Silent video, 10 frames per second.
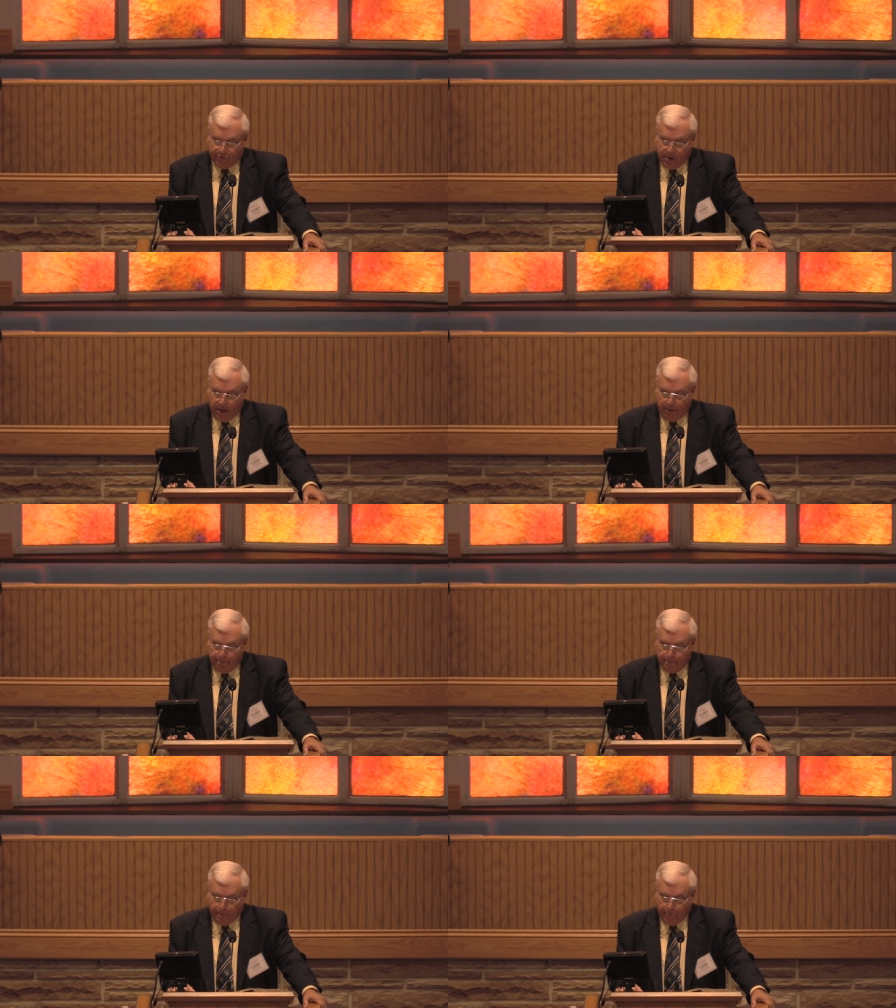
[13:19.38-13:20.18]
to
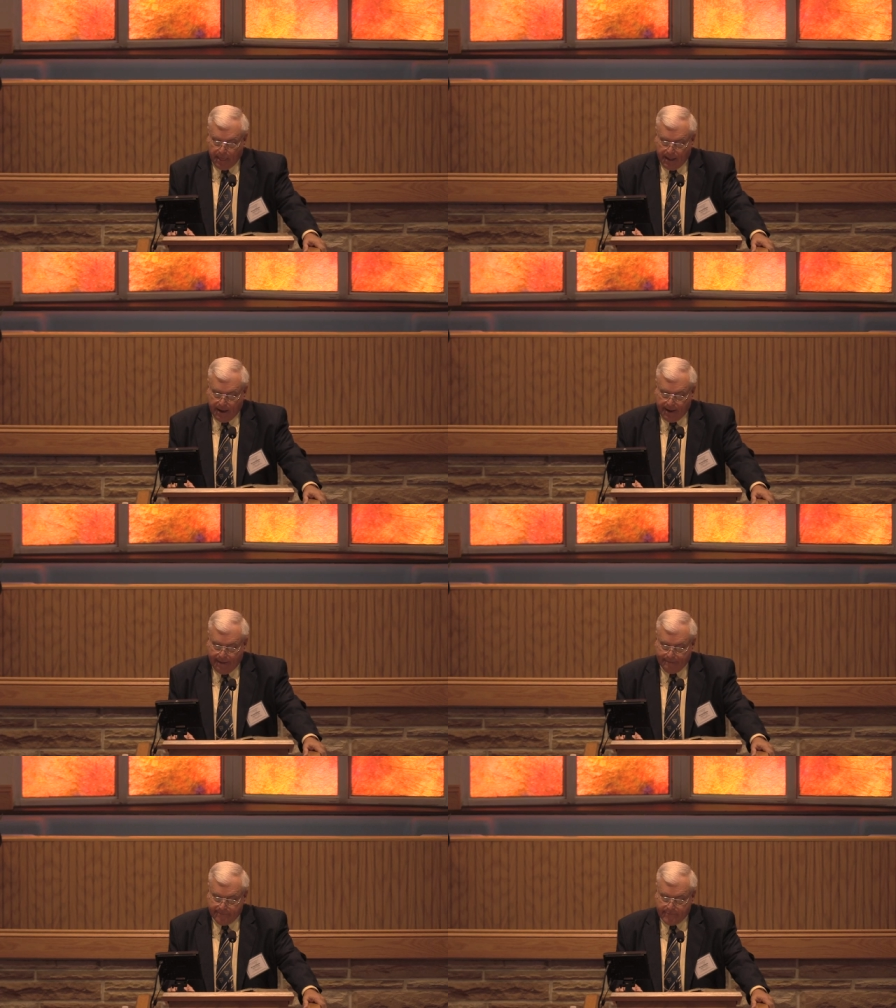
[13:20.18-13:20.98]
Him
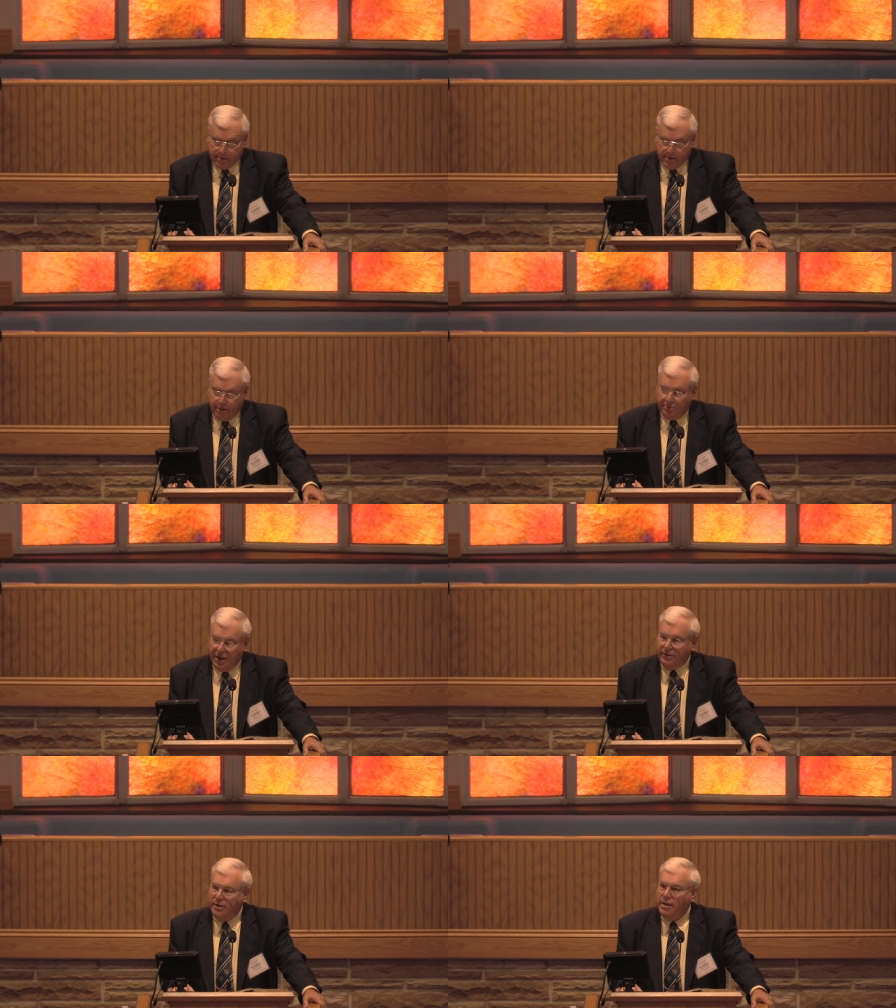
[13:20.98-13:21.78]
and
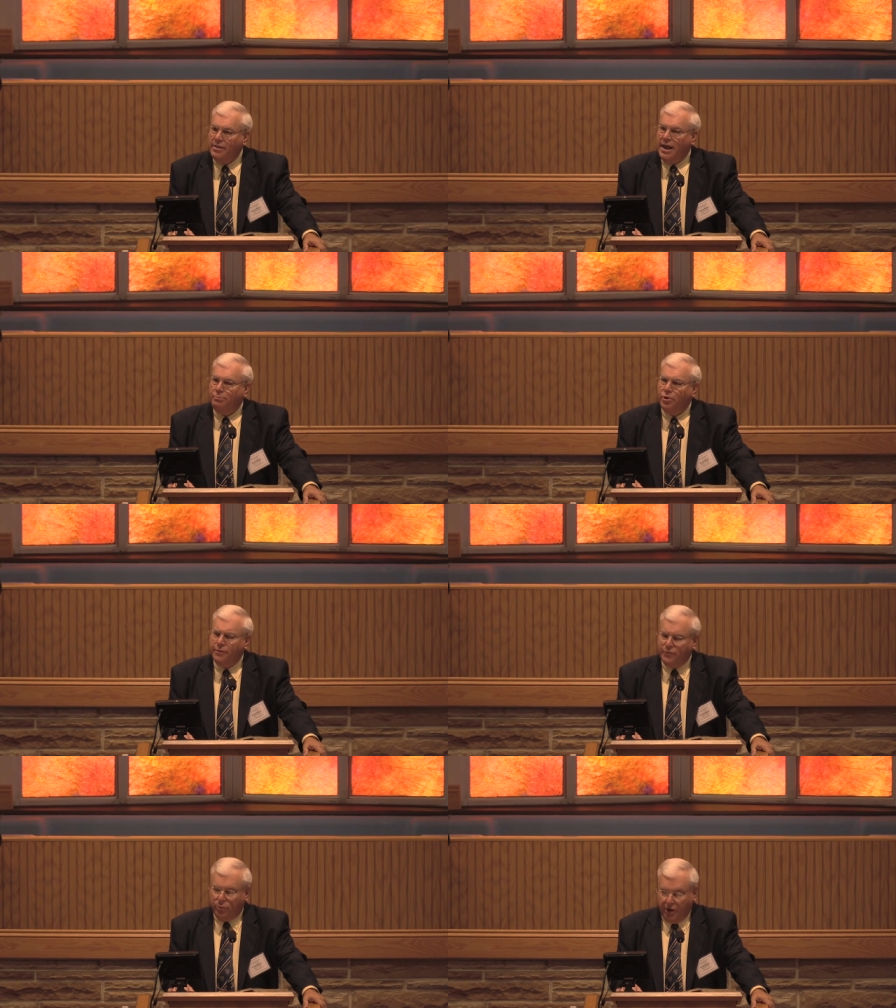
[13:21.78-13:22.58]
maintain that
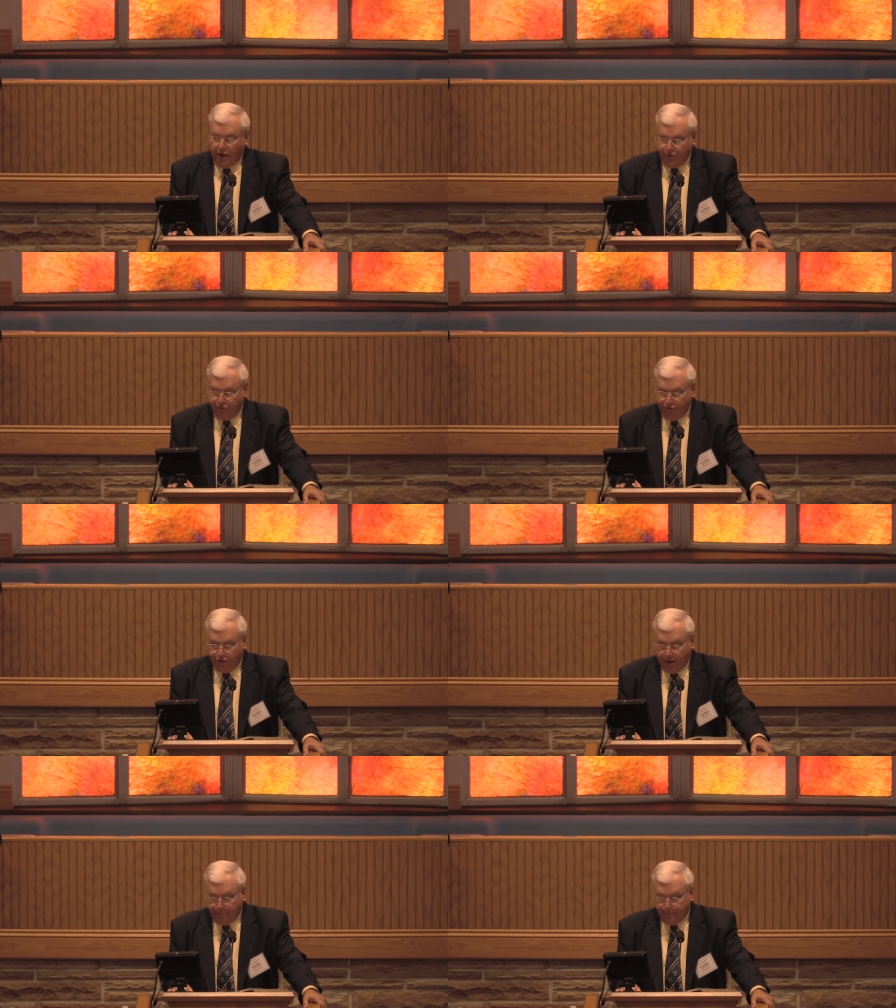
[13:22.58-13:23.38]
prayerful
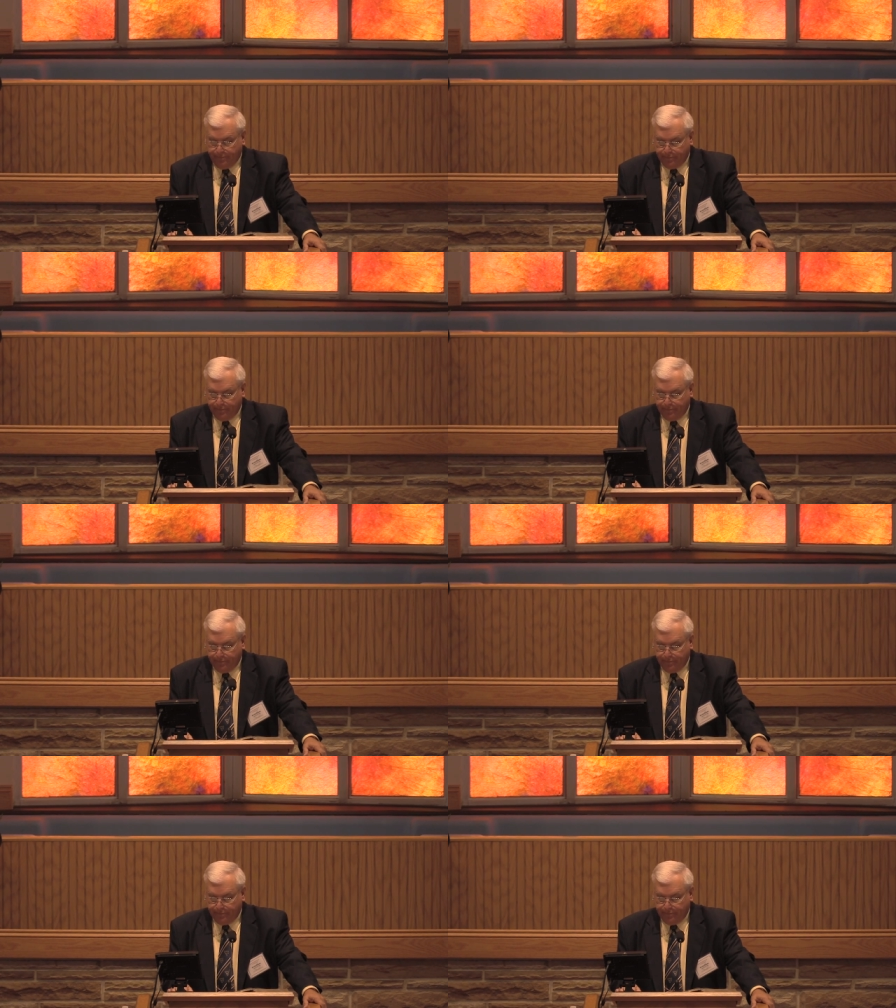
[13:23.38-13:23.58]
relationship.